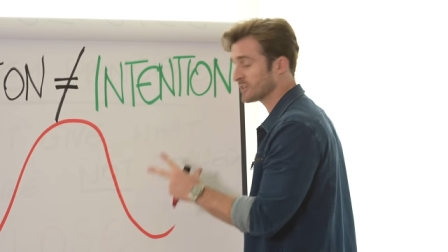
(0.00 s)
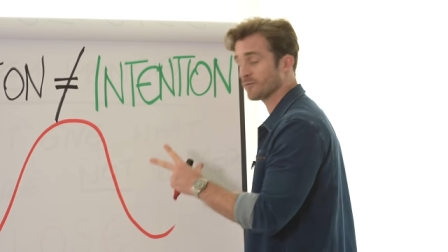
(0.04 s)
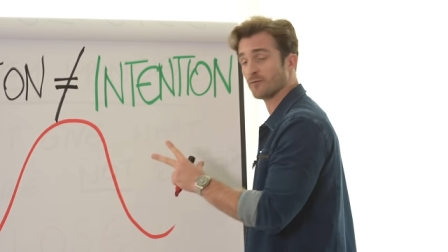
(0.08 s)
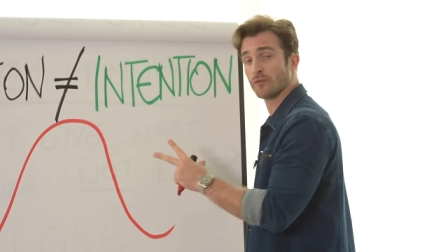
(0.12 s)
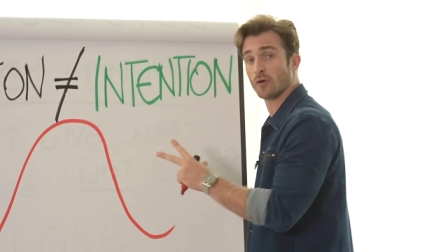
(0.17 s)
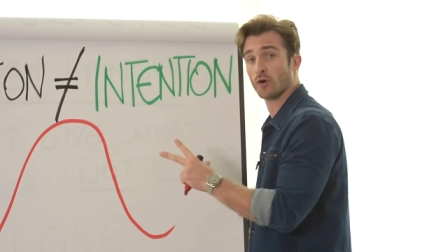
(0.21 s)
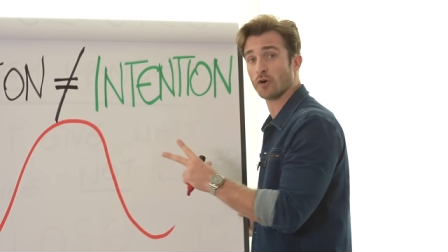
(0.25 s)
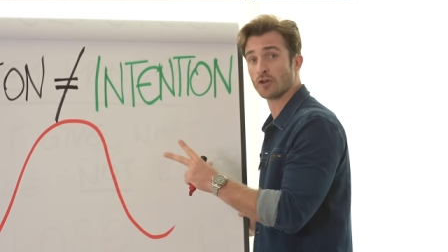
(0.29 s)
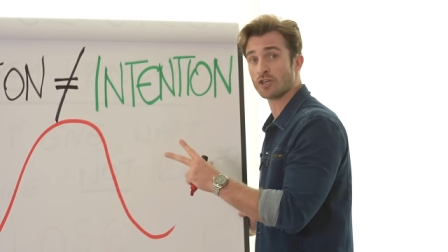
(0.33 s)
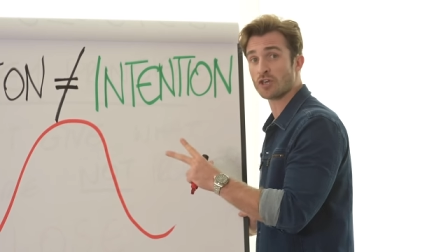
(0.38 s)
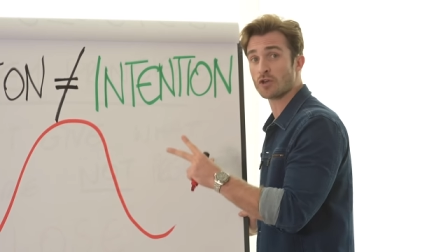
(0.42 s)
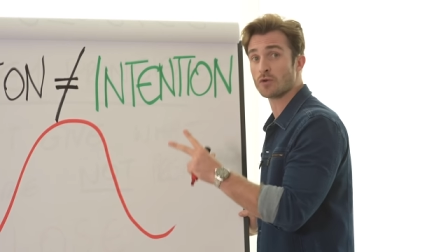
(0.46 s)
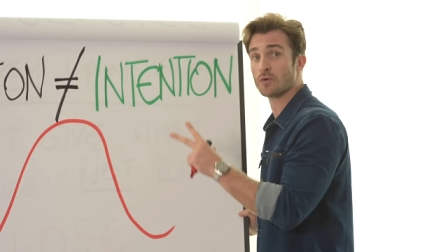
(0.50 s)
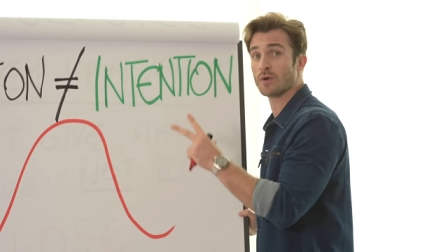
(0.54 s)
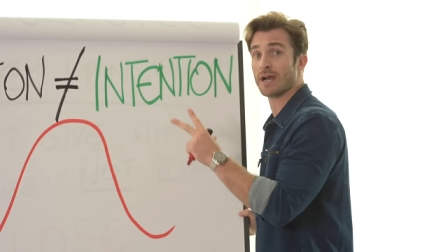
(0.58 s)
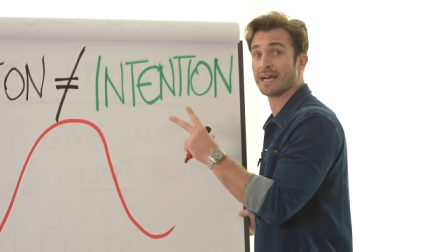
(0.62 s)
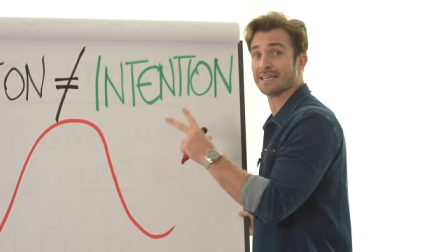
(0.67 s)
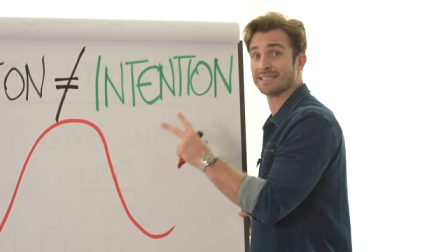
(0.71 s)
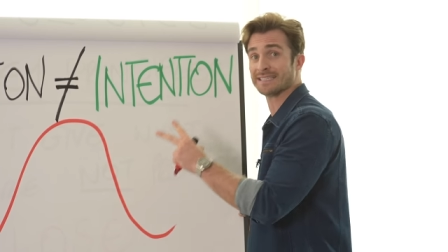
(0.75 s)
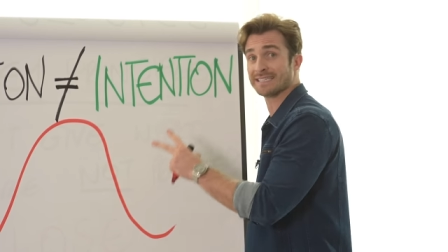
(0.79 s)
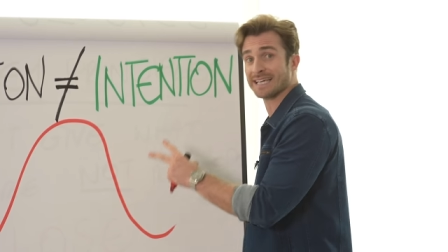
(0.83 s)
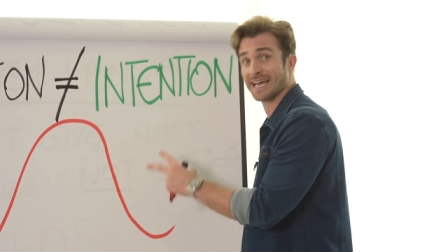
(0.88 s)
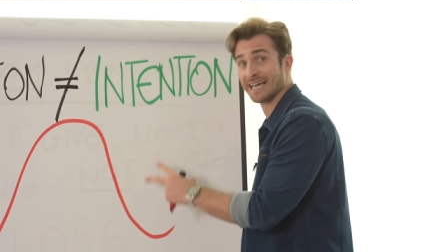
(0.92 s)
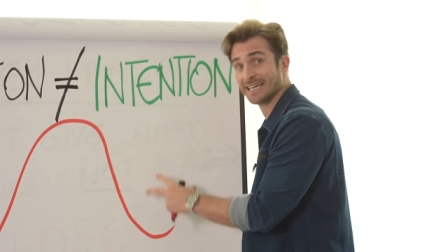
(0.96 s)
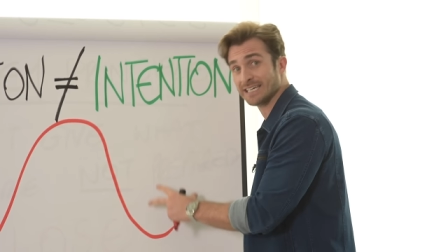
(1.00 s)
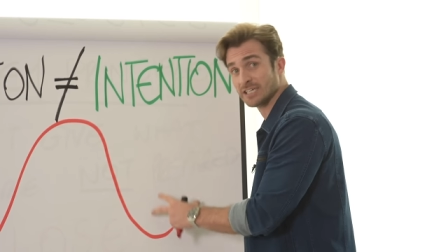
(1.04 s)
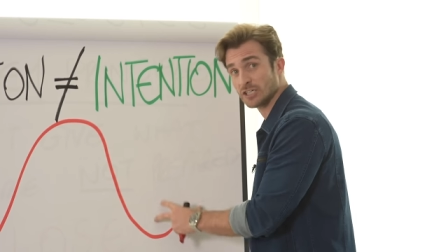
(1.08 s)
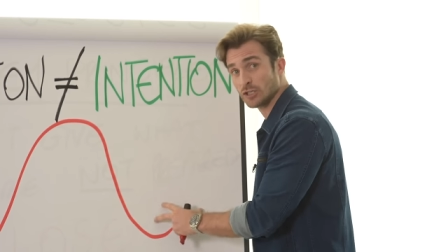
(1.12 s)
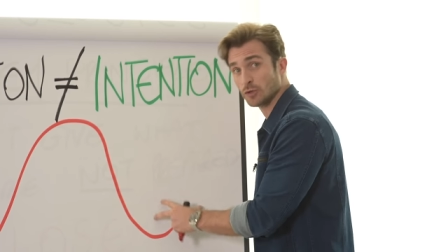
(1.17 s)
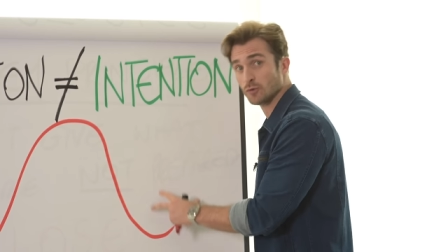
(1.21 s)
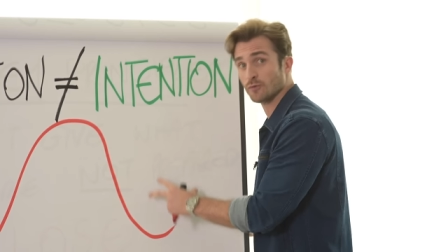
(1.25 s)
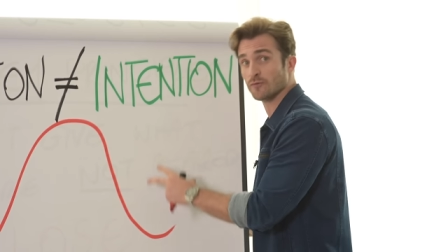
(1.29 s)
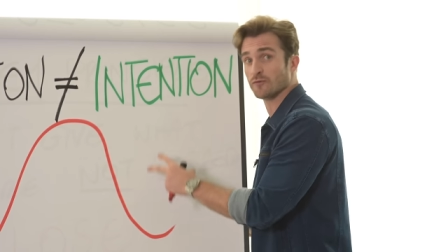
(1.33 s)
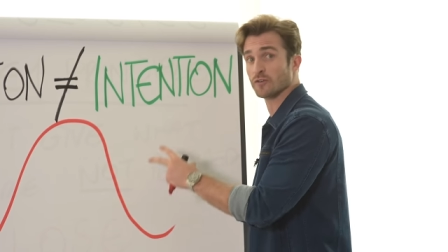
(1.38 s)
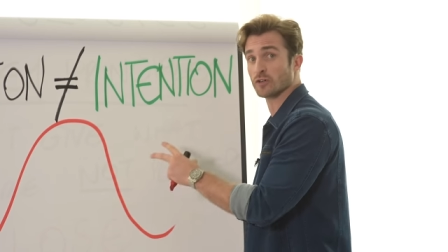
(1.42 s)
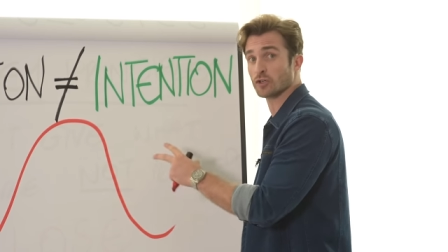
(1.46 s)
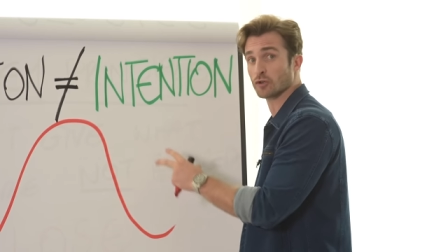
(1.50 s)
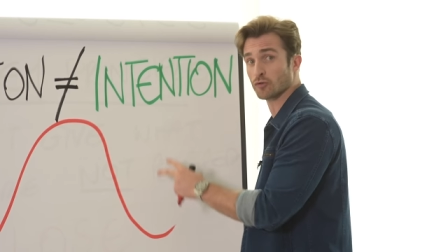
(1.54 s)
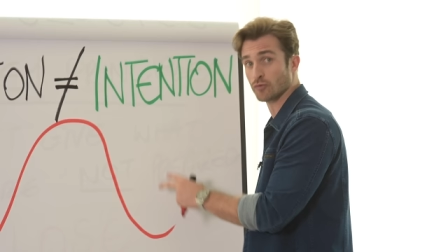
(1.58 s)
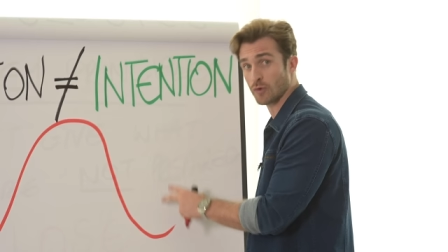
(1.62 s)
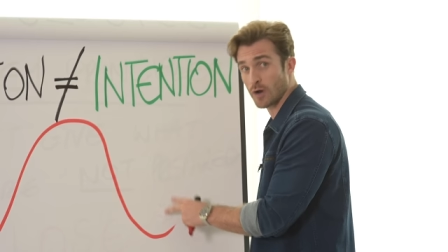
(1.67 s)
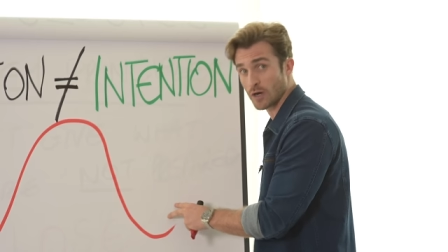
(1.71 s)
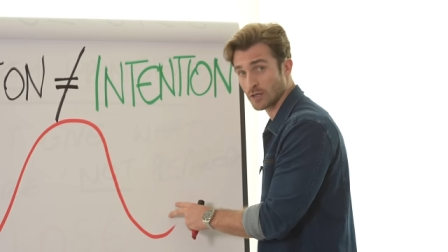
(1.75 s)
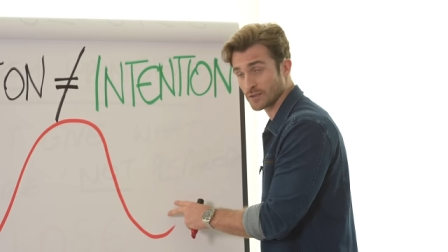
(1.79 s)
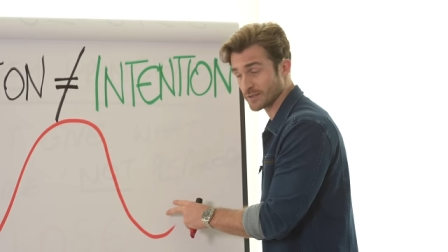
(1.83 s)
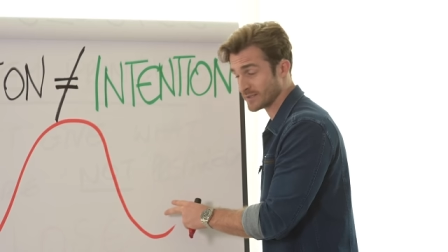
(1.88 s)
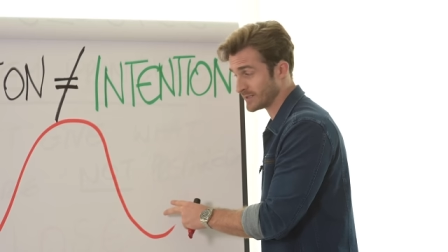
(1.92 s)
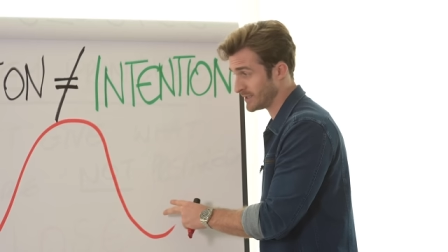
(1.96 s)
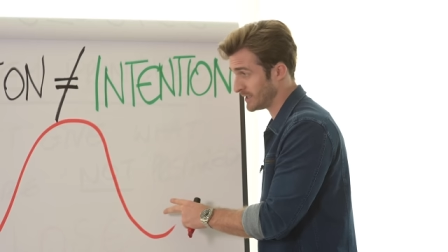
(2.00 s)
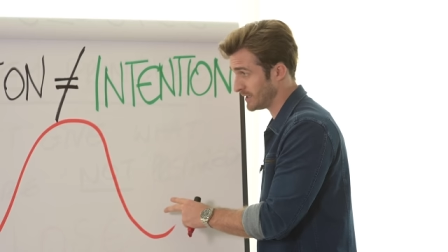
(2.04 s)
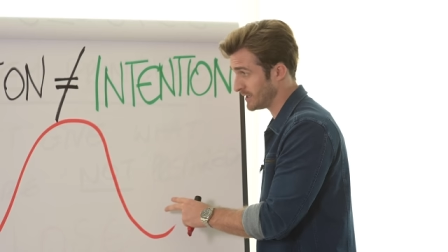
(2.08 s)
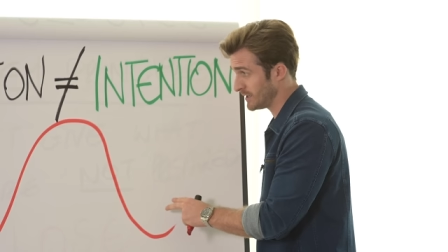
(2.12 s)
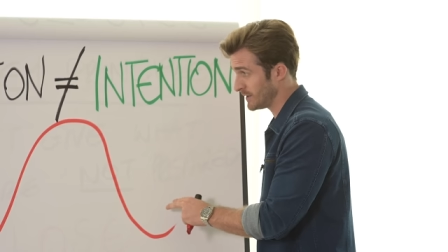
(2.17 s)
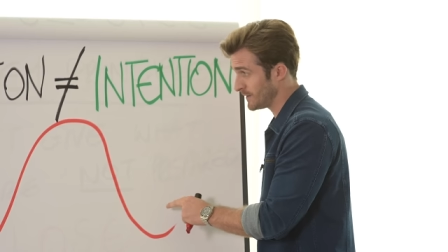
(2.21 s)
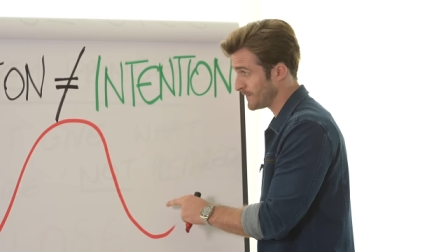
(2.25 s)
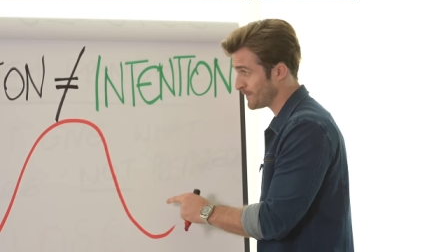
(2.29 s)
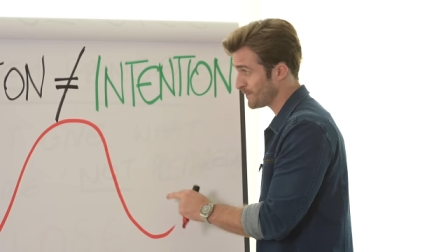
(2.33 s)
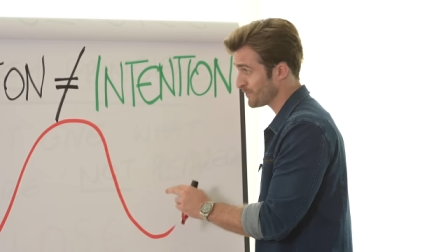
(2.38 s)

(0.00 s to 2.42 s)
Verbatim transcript: for you and take you for granted.